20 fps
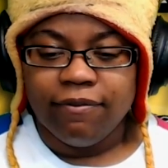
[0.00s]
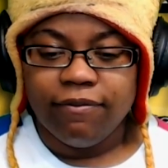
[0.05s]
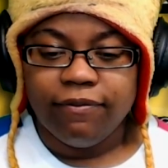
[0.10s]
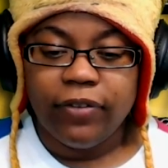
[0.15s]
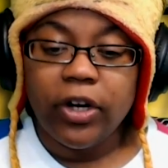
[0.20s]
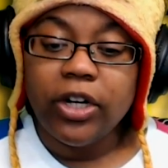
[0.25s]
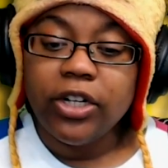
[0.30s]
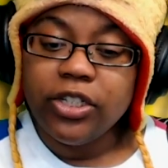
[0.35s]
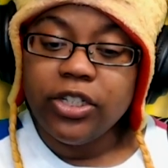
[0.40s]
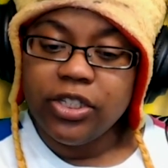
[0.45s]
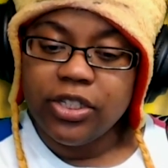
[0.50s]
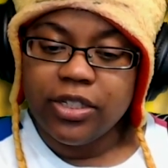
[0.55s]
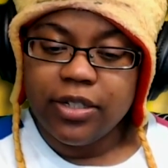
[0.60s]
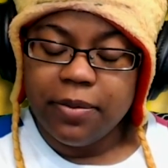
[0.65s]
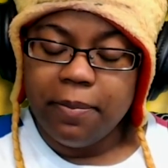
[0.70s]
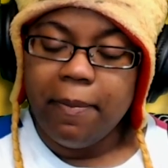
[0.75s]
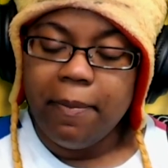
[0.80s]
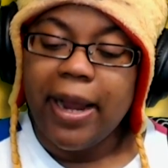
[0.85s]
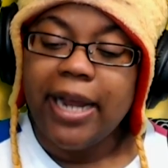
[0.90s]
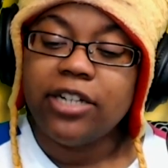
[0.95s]
first,
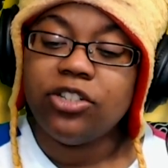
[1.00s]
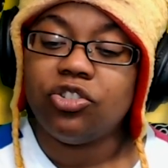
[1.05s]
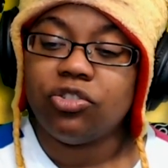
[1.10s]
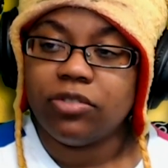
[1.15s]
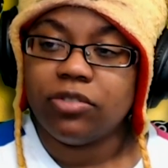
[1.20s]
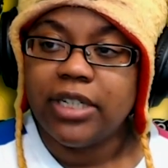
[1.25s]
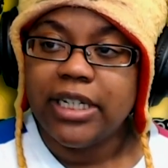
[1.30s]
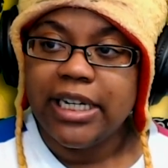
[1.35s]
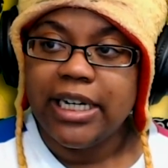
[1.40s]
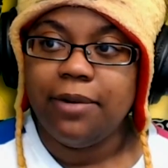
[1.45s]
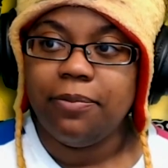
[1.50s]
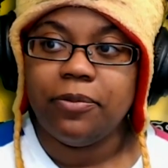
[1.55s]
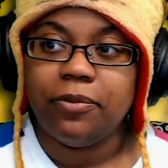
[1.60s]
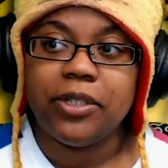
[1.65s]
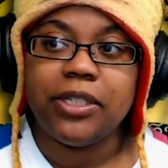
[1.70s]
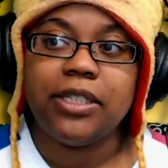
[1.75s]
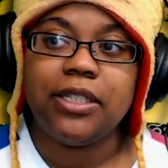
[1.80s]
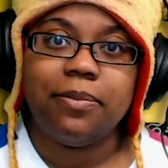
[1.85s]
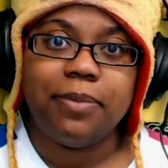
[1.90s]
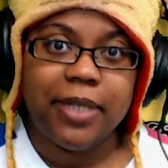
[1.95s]
my dream
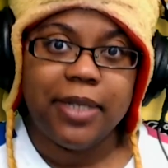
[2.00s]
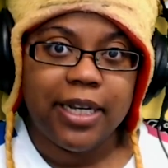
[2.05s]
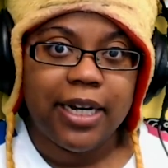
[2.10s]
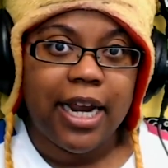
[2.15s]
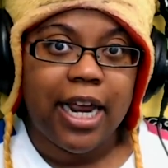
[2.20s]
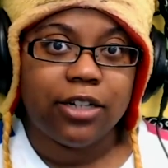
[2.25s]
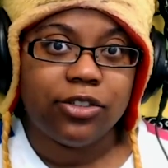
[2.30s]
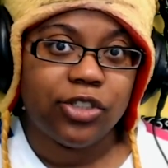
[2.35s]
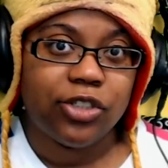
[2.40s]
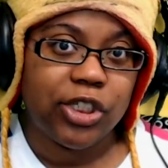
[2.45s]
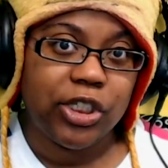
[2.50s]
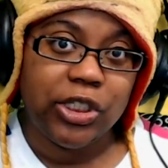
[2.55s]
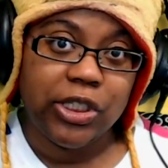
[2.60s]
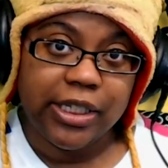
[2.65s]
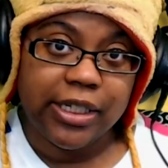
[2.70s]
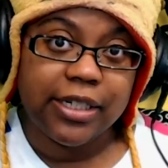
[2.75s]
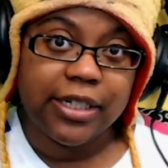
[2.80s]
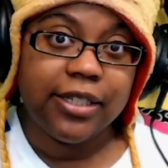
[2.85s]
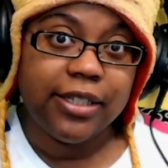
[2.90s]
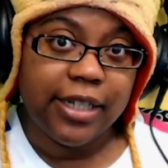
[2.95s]
was to be an actress
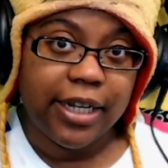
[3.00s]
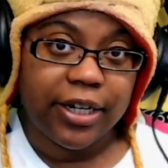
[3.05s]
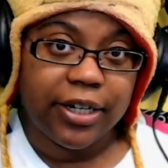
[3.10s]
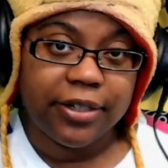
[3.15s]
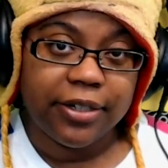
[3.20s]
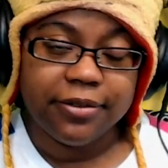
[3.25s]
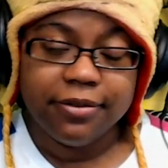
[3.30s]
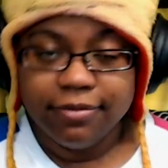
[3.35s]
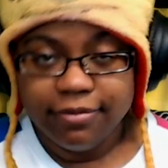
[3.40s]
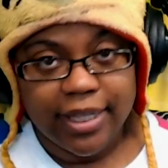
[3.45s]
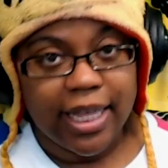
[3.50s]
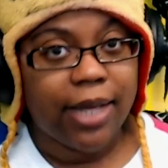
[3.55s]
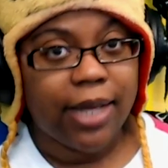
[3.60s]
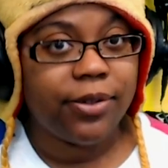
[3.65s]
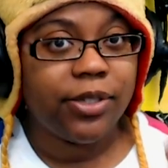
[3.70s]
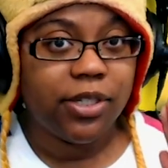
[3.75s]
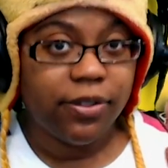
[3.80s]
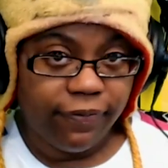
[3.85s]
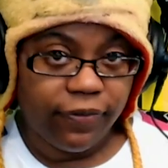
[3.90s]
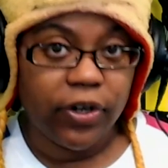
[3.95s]
and a singer. That
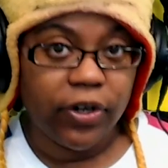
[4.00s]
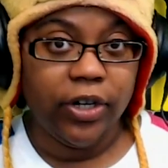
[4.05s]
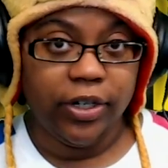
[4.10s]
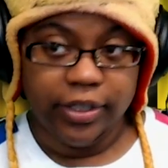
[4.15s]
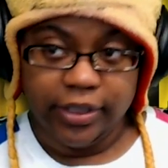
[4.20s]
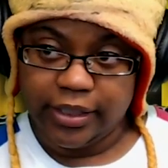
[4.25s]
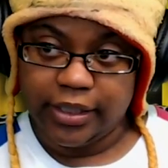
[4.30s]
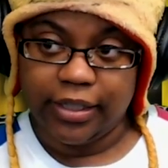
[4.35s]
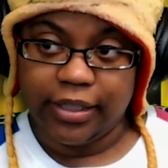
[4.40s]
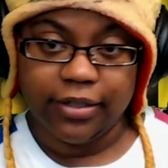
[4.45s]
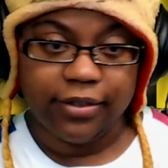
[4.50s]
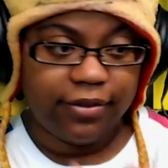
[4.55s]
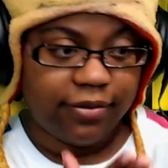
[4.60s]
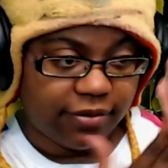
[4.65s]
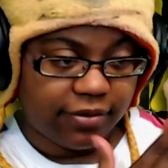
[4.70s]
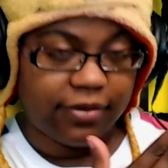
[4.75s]
was first.